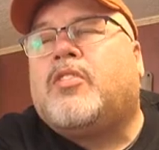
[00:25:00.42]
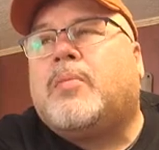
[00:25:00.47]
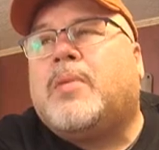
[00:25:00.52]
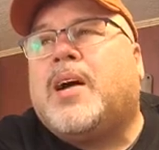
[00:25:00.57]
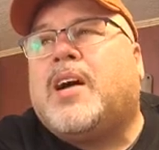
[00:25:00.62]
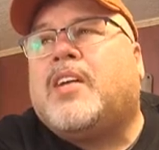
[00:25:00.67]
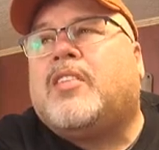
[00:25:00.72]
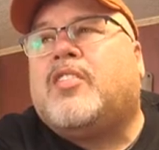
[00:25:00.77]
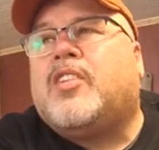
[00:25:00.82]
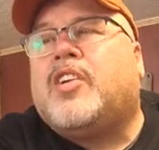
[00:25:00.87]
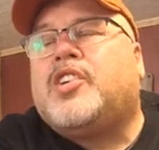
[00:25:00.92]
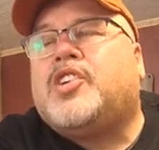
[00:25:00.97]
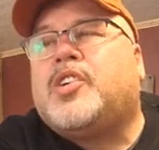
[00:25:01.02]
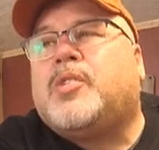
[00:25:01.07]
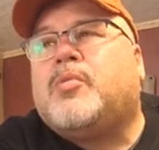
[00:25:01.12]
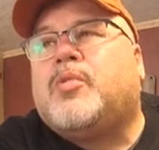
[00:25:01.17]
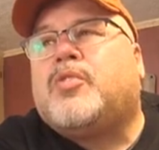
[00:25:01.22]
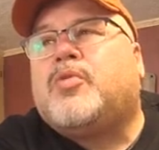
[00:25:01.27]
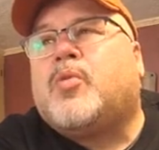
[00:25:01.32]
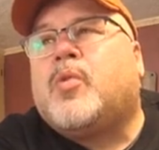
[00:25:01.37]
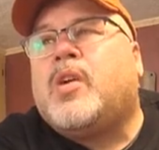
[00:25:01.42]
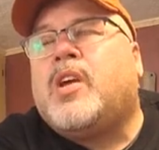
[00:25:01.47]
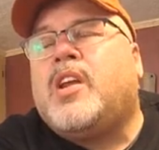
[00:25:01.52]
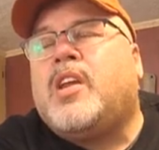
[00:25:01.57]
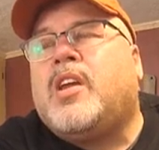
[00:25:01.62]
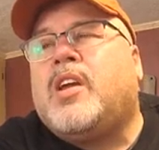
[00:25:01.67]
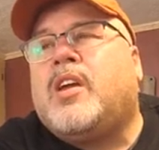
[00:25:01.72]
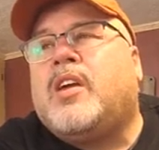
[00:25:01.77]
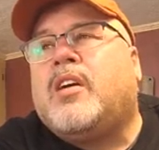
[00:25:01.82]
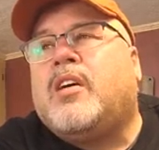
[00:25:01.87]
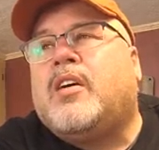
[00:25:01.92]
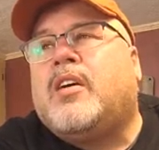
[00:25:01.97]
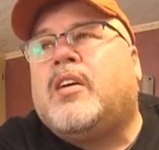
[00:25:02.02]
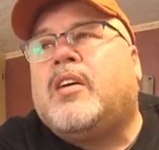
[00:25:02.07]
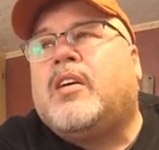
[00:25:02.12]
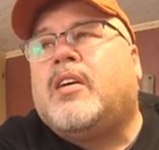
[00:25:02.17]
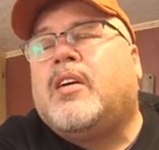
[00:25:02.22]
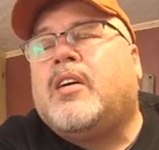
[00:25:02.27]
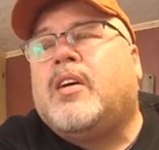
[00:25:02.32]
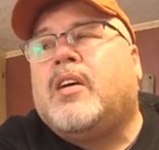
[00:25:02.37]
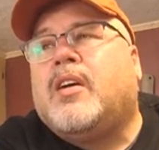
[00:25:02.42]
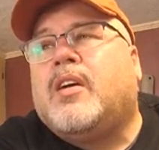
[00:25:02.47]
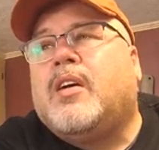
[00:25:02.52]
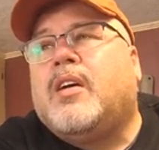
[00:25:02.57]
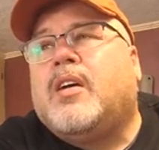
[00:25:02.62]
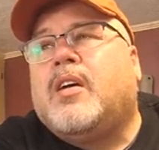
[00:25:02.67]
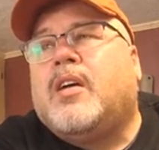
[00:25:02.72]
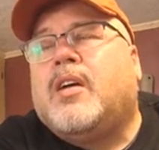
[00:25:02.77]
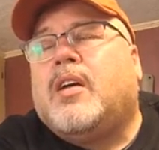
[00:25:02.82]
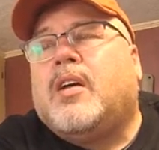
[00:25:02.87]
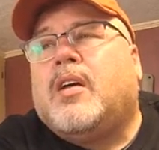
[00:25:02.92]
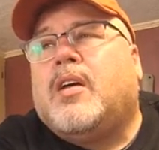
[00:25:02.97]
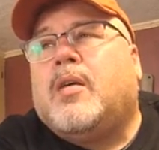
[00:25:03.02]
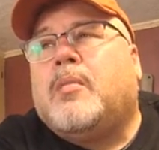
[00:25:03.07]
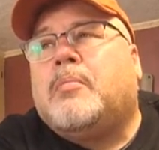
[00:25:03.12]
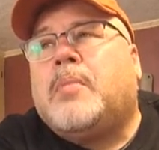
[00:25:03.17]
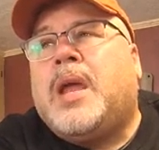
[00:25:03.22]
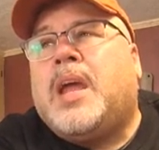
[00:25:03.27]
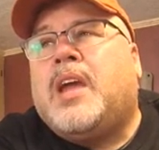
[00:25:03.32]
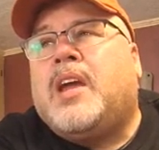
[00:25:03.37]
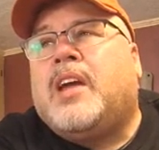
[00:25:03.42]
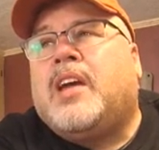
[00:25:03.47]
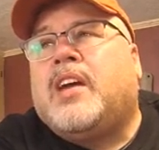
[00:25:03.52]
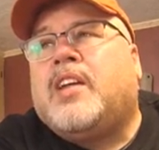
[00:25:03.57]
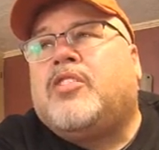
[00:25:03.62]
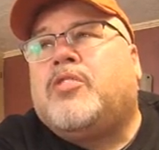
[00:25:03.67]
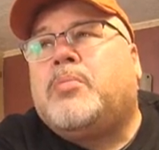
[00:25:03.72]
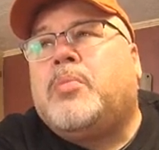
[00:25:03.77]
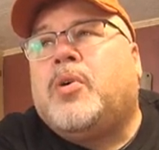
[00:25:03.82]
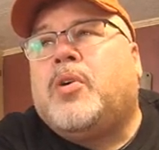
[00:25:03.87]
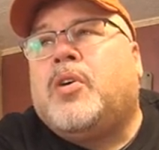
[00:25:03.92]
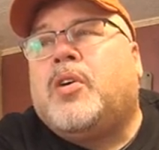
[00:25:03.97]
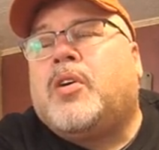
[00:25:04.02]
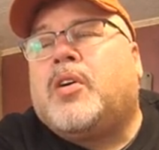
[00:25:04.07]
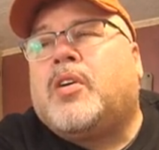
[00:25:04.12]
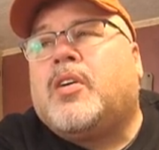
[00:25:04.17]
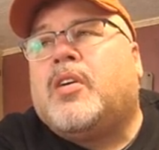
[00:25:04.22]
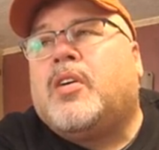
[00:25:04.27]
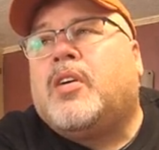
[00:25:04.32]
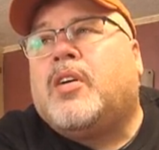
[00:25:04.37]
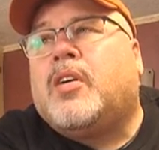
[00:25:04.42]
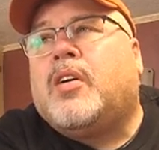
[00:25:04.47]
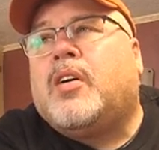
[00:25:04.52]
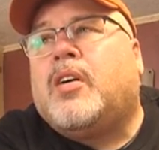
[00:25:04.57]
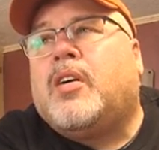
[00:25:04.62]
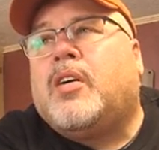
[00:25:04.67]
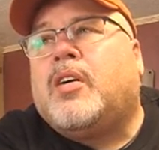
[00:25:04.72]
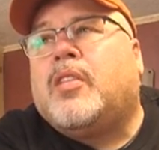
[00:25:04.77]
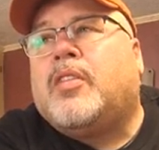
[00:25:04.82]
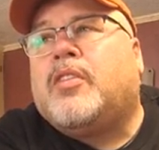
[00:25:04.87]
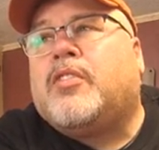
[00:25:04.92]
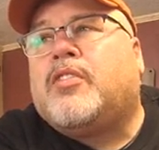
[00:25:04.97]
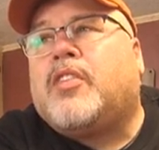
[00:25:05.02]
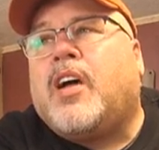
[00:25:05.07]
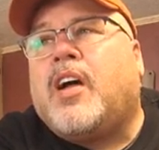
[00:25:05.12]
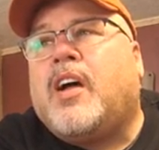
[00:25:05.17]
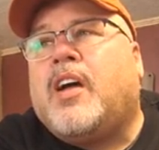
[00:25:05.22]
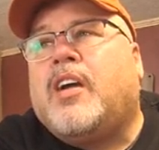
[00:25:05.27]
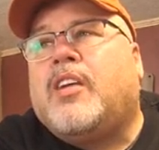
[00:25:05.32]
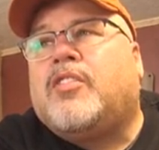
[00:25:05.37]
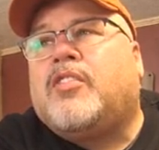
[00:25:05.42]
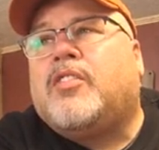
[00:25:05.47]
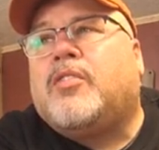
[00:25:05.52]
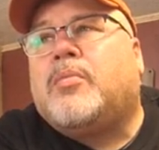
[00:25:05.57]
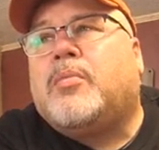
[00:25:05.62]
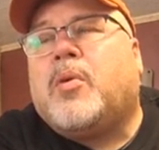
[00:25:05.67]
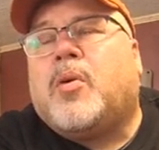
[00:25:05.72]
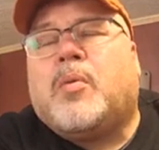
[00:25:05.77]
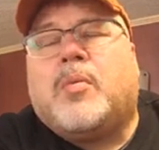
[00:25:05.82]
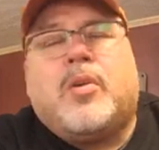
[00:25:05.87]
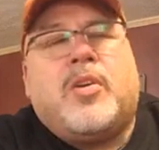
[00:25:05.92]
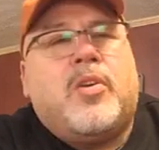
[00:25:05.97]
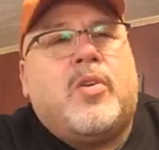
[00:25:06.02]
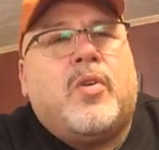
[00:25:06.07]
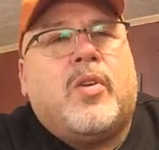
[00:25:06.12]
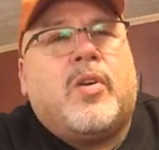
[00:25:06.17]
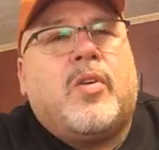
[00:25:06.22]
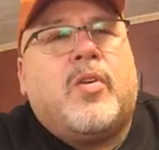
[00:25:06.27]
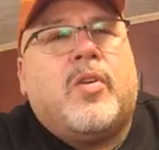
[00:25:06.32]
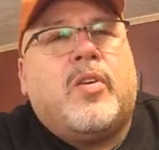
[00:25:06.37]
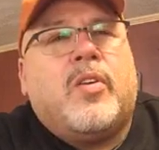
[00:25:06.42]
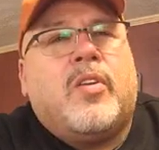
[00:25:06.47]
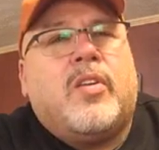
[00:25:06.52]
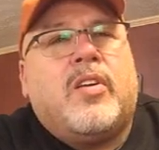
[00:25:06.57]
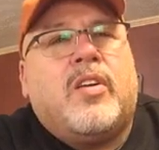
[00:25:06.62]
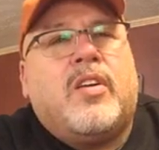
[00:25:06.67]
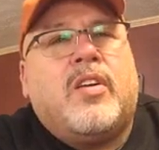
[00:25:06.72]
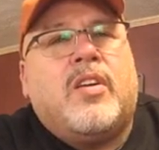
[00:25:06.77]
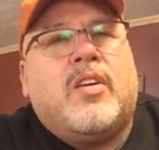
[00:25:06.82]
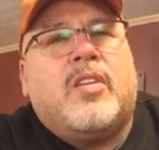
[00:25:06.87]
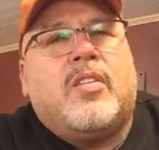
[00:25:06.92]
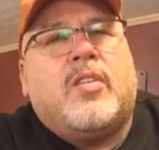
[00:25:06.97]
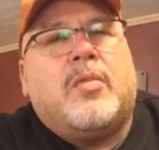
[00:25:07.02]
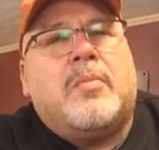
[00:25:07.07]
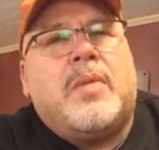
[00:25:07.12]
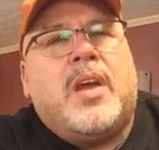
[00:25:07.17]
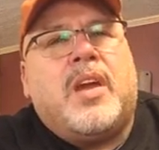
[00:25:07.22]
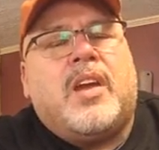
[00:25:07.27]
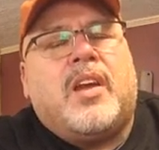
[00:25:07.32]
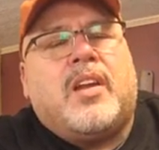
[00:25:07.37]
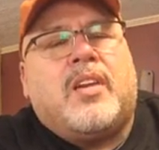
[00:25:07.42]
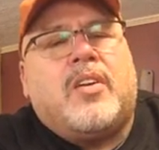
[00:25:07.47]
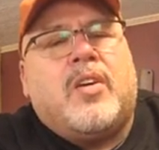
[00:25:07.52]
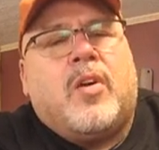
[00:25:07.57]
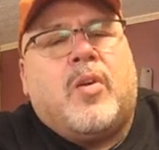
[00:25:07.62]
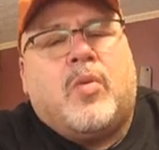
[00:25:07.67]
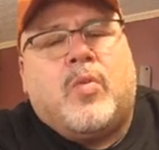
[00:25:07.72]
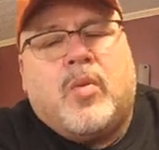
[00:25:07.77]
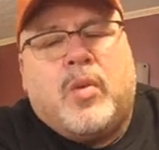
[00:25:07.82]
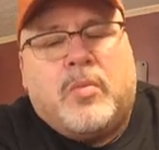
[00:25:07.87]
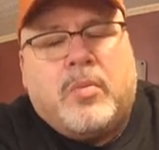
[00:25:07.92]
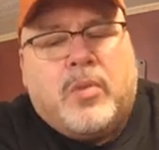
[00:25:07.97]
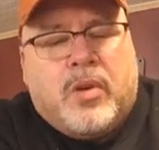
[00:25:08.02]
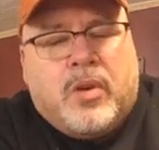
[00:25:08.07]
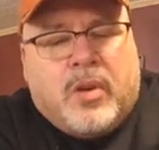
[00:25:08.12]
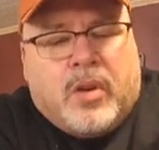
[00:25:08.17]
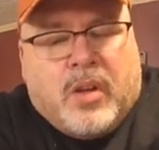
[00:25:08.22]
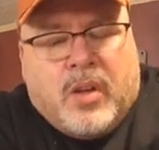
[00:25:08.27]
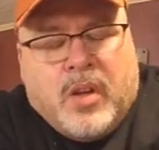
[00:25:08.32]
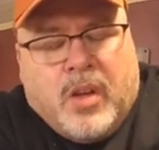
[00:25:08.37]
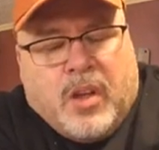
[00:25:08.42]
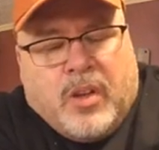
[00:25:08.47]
my attention was reading Meathead's book, The Science of Barbecue and Grilling, the Meathead Goldwyn book.